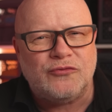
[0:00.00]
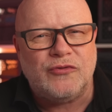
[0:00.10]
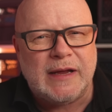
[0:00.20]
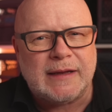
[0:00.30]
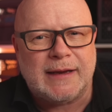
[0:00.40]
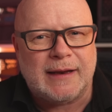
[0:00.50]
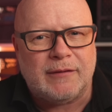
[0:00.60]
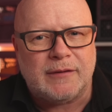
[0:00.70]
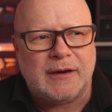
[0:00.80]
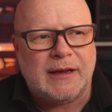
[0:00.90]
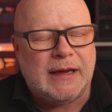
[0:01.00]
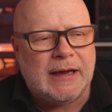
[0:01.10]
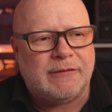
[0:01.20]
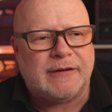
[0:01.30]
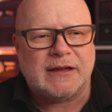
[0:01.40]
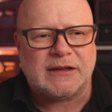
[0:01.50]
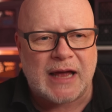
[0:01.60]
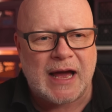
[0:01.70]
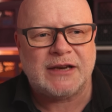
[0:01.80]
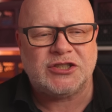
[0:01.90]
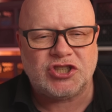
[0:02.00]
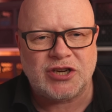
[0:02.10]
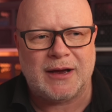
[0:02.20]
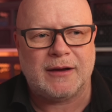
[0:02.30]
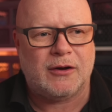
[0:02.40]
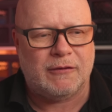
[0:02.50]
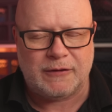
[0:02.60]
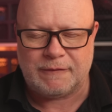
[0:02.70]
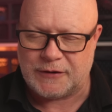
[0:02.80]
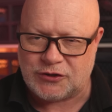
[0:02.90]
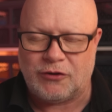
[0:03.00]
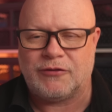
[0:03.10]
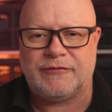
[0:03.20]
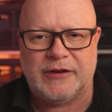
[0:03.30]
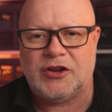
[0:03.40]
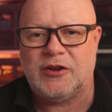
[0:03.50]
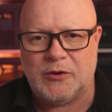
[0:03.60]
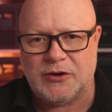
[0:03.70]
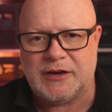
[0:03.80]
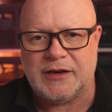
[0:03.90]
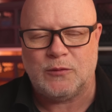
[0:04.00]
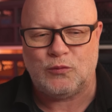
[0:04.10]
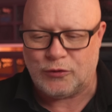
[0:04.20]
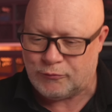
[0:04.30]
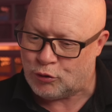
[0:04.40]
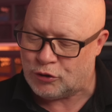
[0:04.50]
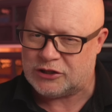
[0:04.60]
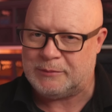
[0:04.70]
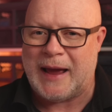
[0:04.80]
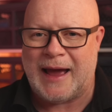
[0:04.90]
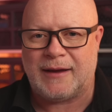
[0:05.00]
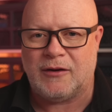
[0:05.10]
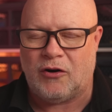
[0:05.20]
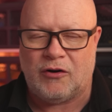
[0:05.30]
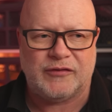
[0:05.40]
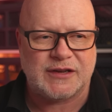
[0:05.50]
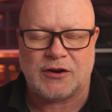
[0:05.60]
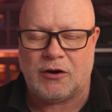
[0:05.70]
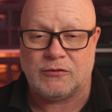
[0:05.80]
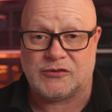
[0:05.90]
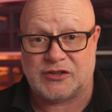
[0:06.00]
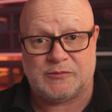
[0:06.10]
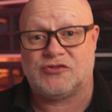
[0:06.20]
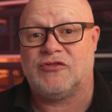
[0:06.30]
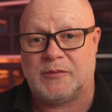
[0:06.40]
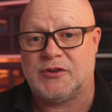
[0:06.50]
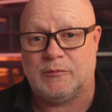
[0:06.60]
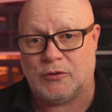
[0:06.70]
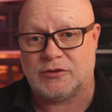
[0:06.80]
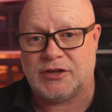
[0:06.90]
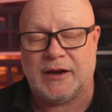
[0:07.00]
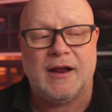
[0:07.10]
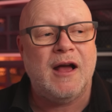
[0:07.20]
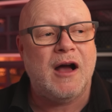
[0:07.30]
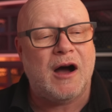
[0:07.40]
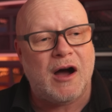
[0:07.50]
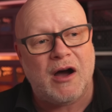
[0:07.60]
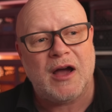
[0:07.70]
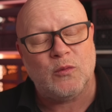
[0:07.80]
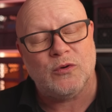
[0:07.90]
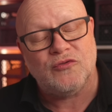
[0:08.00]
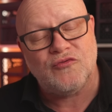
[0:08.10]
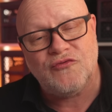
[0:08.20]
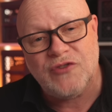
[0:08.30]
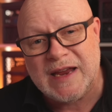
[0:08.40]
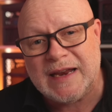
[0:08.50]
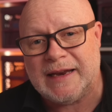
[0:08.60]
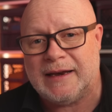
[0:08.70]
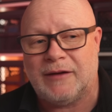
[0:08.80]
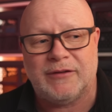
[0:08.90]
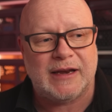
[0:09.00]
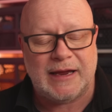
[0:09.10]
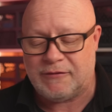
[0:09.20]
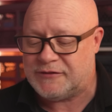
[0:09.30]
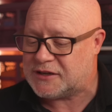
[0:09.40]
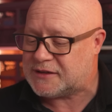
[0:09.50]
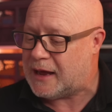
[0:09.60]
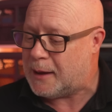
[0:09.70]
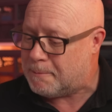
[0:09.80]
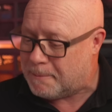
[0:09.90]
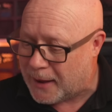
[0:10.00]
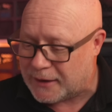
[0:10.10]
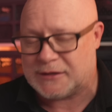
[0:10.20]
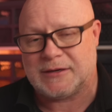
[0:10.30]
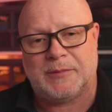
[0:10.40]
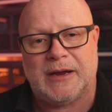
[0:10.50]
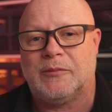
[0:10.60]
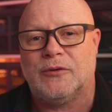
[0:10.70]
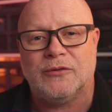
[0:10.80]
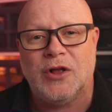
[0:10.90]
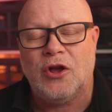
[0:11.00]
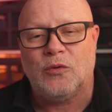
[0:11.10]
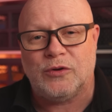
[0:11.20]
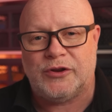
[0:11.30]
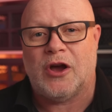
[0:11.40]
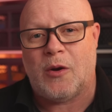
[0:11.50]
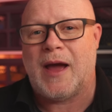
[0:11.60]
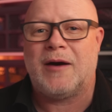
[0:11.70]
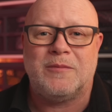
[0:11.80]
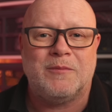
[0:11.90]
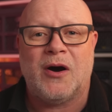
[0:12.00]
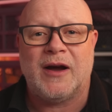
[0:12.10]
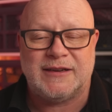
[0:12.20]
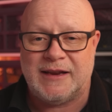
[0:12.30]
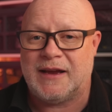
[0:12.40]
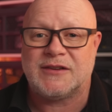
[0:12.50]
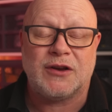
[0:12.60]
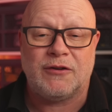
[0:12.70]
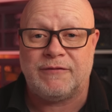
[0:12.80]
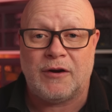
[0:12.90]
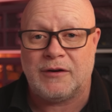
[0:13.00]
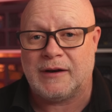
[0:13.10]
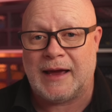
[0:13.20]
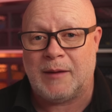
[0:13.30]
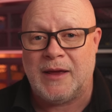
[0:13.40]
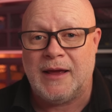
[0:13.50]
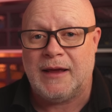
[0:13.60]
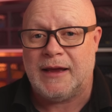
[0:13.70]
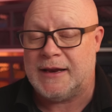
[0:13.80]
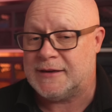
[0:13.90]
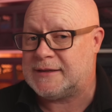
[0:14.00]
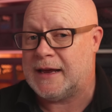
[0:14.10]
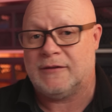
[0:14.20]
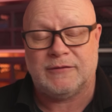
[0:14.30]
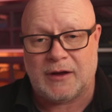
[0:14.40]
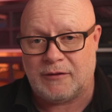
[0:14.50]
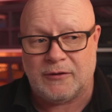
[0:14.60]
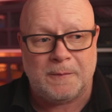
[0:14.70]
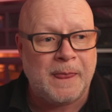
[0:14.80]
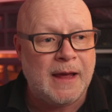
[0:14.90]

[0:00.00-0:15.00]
really love it if a large chunk of the photography community would push back on this whole subscription bullshit. I would really love it if just a bunch of people would go out and buy DxO PhotoLab instead of Lightroom.